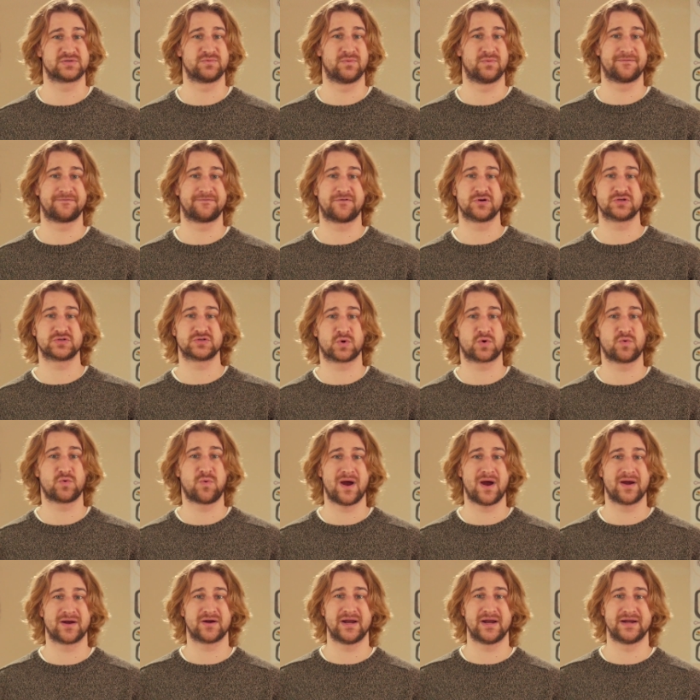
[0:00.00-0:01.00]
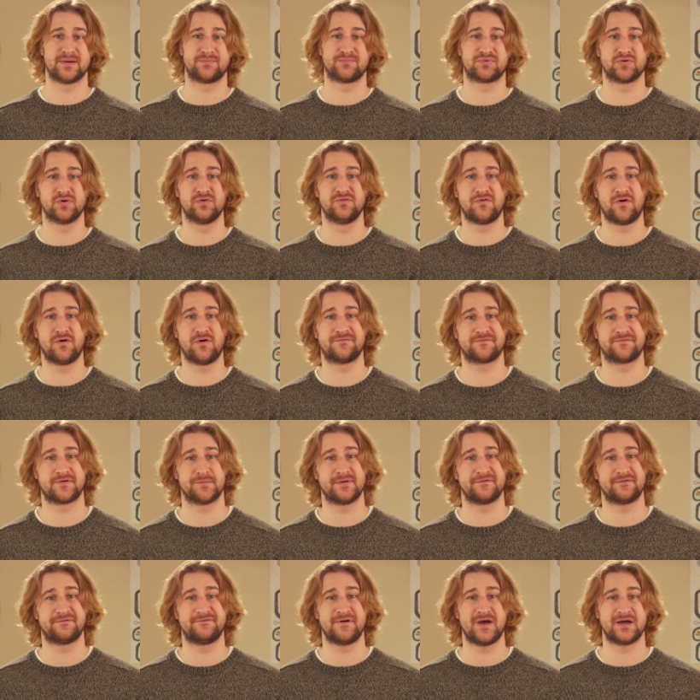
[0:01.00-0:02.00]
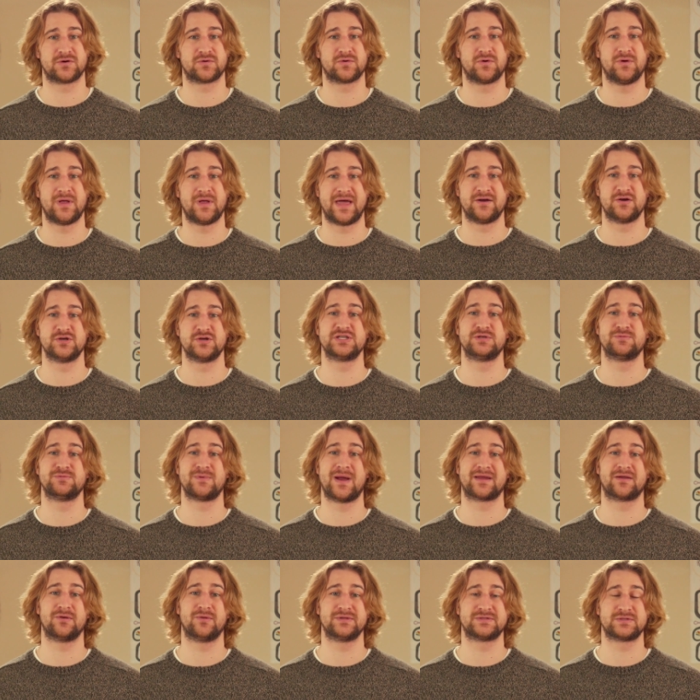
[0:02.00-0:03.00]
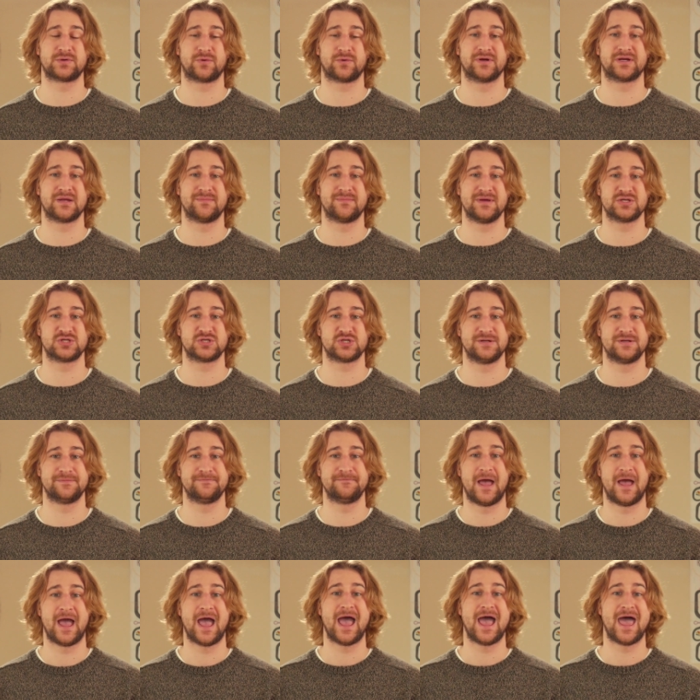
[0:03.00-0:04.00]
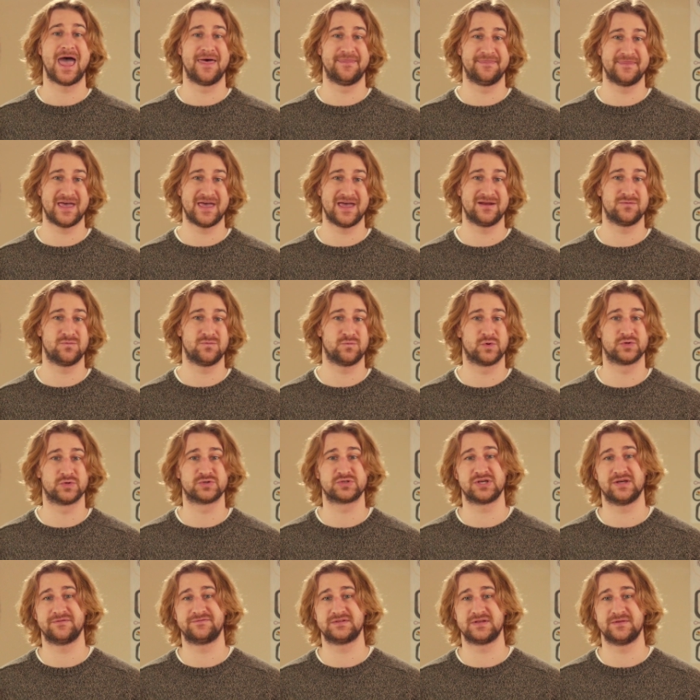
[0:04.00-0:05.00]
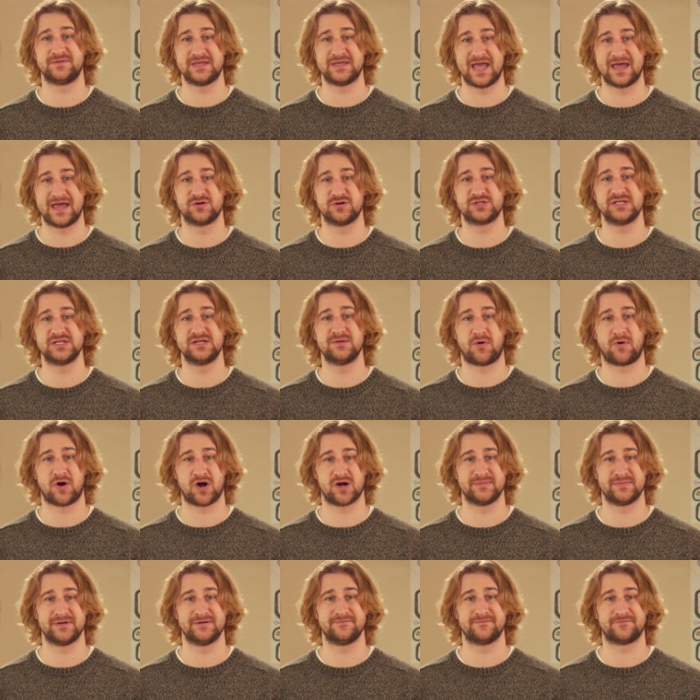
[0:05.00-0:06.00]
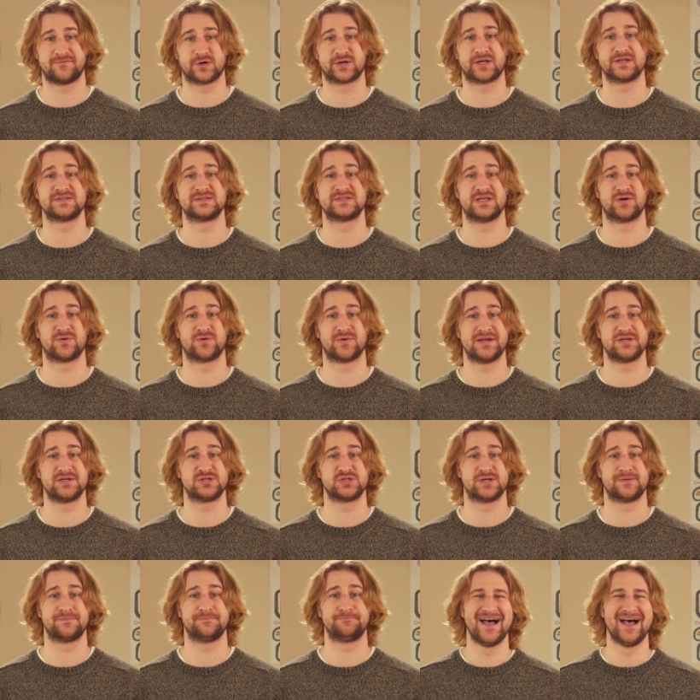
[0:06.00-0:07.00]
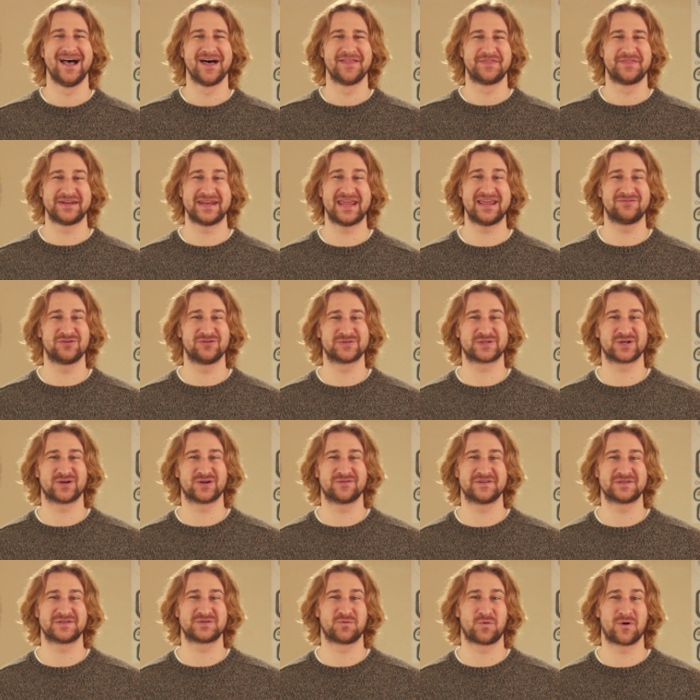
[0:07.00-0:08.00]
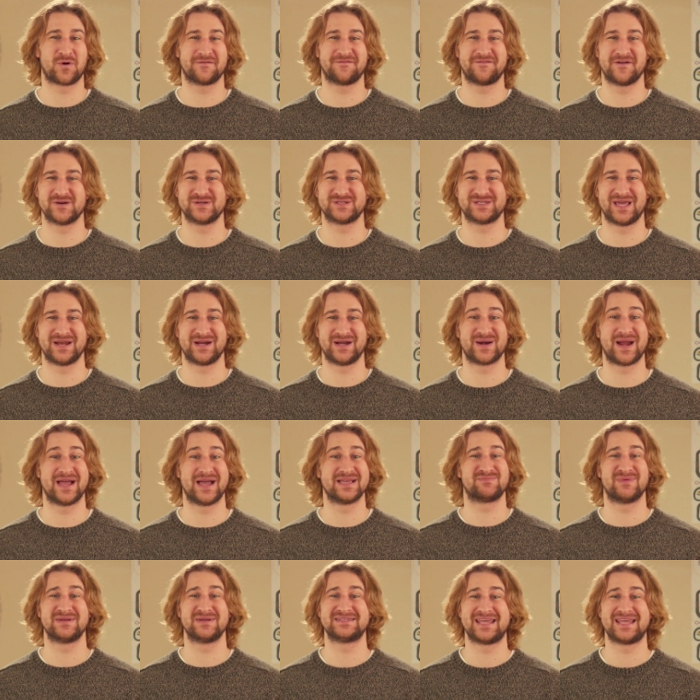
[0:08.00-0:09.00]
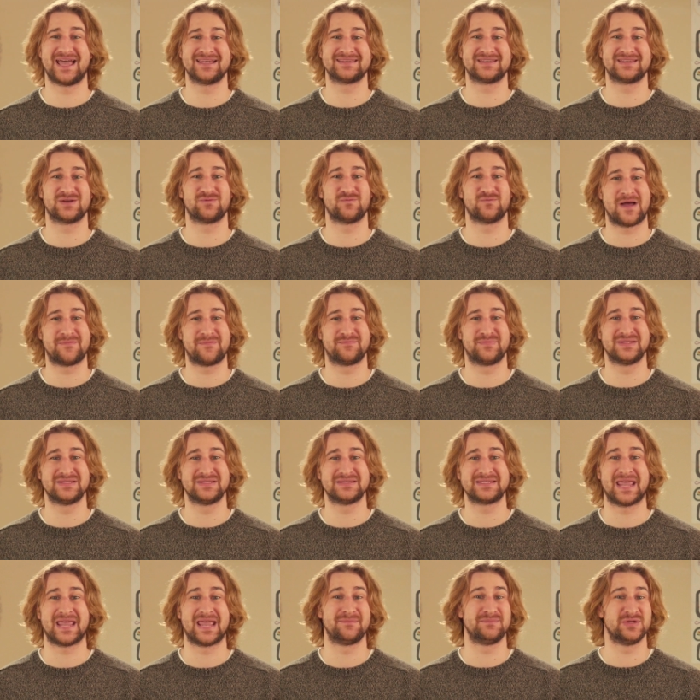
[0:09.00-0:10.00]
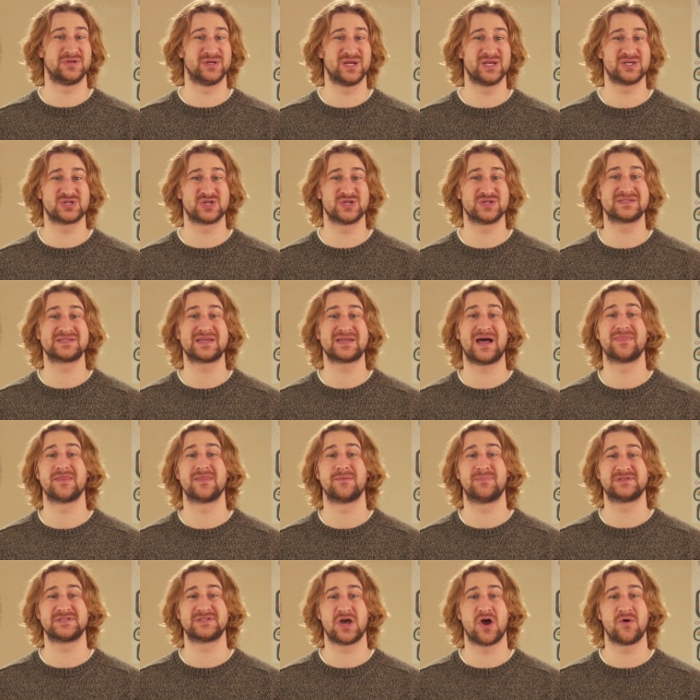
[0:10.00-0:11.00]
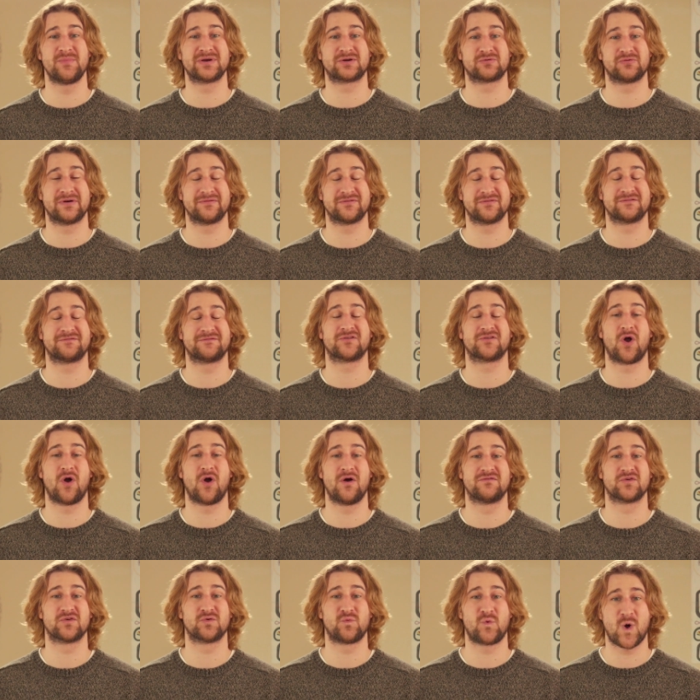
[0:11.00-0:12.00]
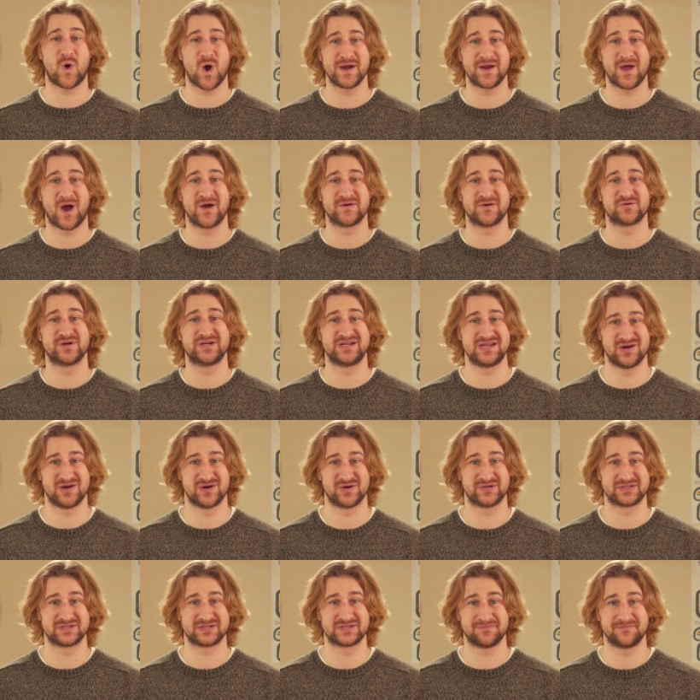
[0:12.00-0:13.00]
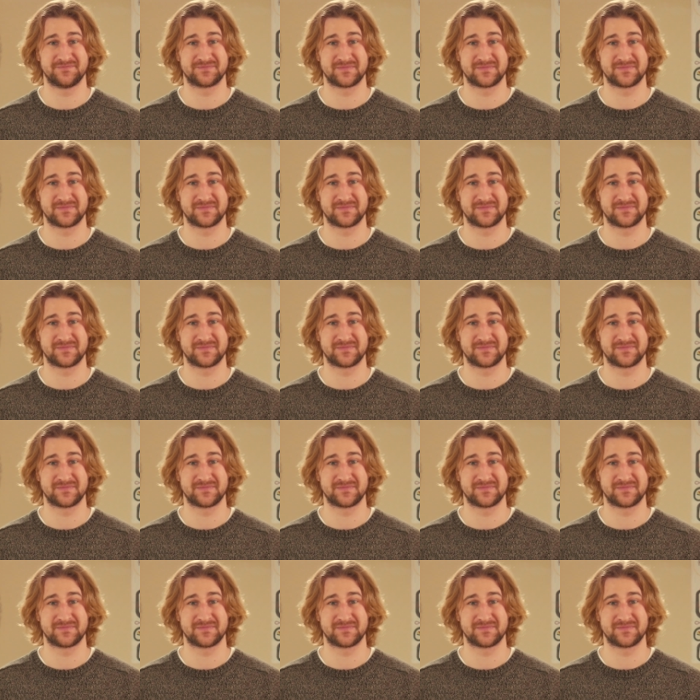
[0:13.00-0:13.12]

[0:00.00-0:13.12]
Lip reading: would first require an approval from the Federal Energy Regulatory Commission and then will shift to the Energy Department for consideration. The Naval Surface Warfare Center has been testing weapons and munitions on the Potomac River for over 100 years.